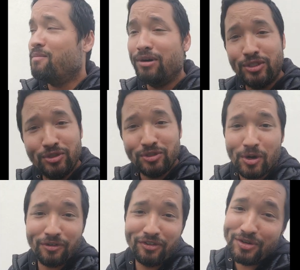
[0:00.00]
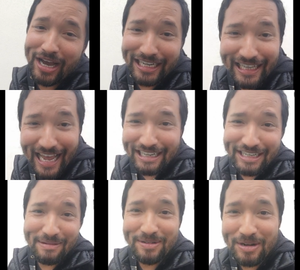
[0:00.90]
But you know, if you got a lady
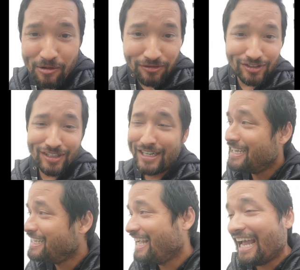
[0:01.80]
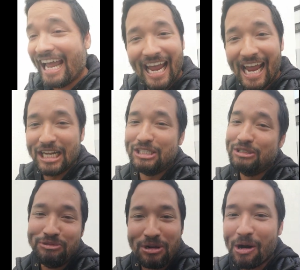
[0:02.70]
coming over, and
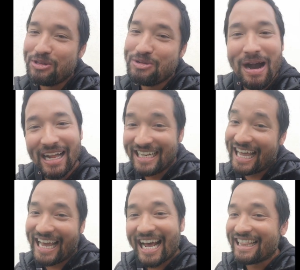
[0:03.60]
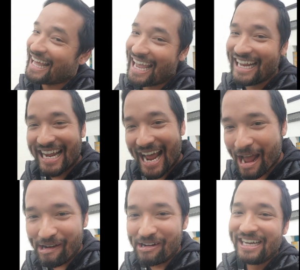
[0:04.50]
you know you about to lay that thing
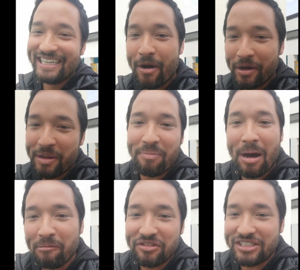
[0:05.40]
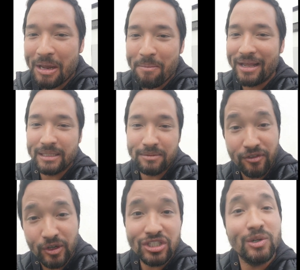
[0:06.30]
down go ahead and pump for 10 minutes
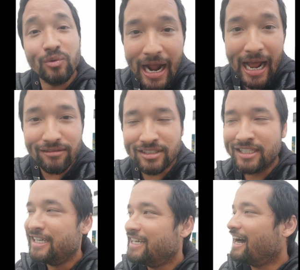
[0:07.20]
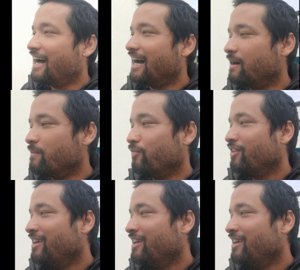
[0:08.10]
before she arrives um,